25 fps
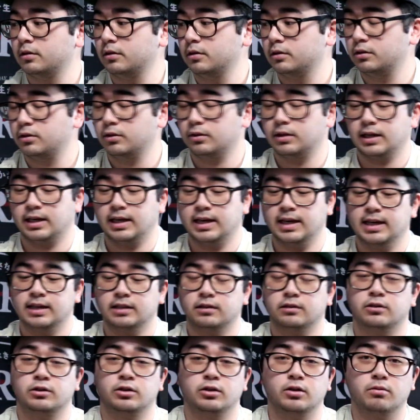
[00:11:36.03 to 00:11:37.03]
So the
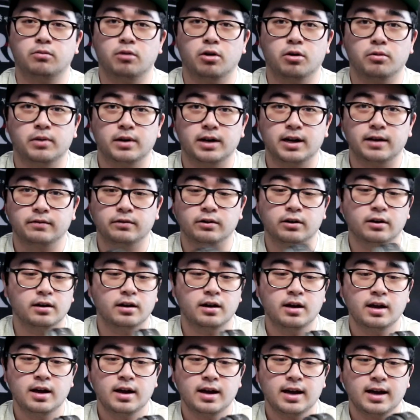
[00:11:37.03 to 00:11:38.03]
kit 2 or
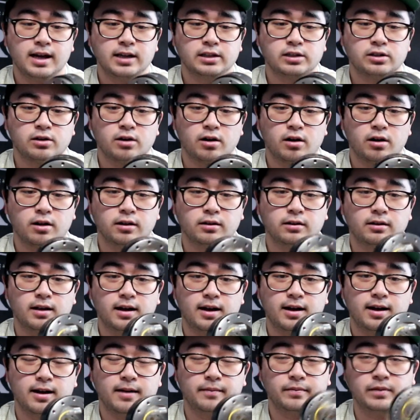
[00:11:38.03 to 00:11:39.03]
whatever it's called.
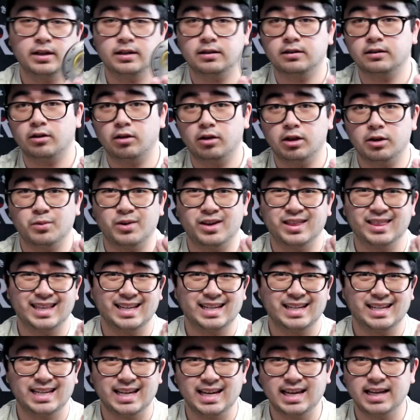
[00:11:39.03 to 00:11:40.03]
This is the only one
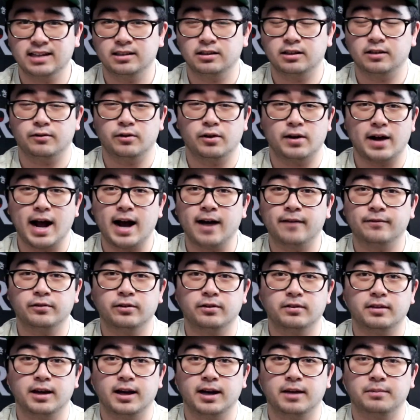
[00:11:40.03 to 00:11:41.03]
that dings if you're
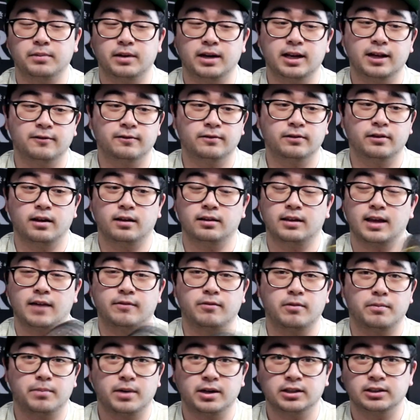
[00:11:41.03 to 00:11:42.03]
after that, but if not, they
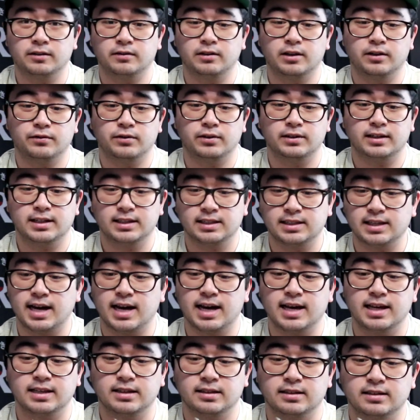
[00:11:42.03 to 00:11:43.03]
have a bunch of different
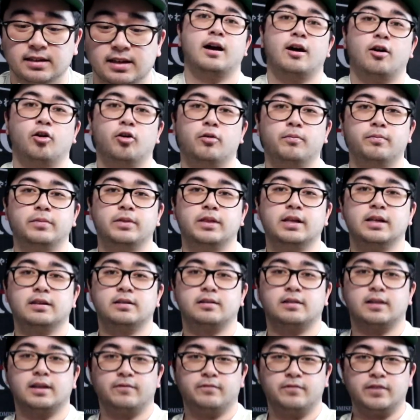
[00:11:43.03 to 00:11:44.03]
designs. I hope
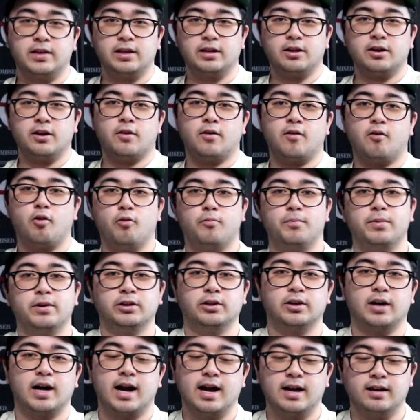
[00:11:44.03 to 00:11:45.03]
this video opened
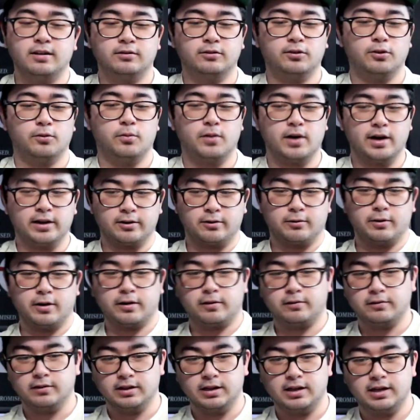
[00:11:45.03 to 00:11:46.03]
your eyes to what
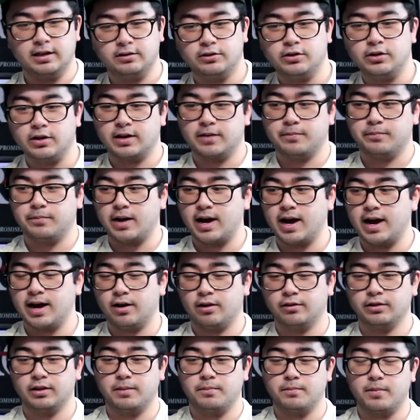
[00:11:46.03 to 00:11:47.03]
quick release you can buy
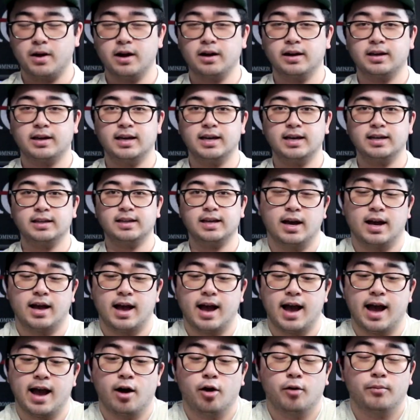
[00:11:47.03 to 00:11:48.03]
on the market.
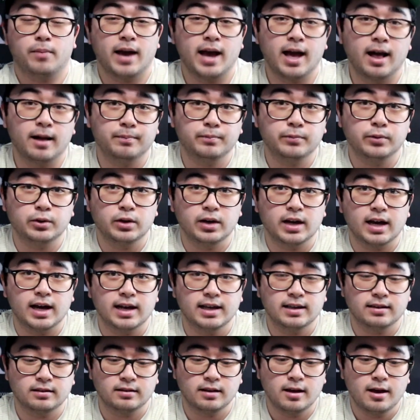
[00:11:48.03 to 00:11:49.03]
I hope I helped you
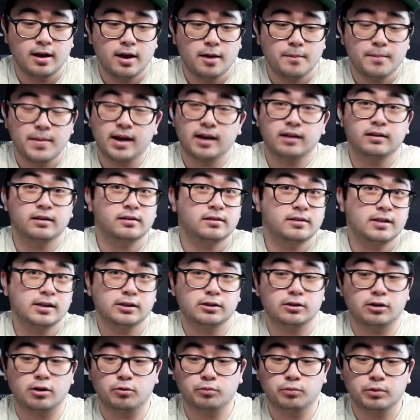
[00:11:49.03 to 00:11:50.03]
guys make a
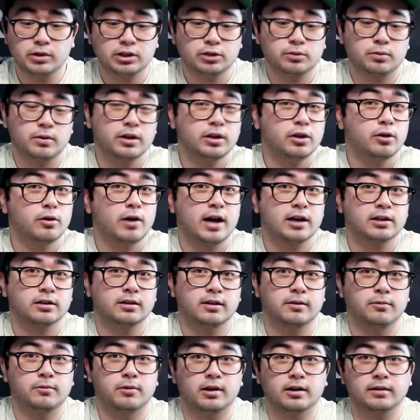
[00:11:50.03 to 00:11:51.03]
decision on which one you
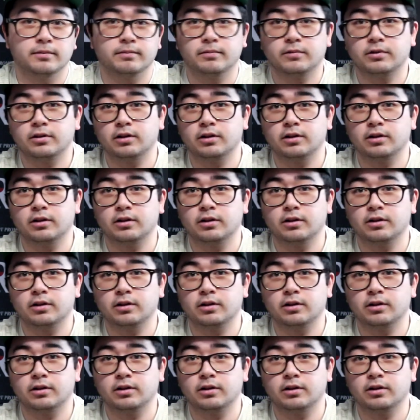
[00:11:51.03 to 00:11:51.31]
actually want.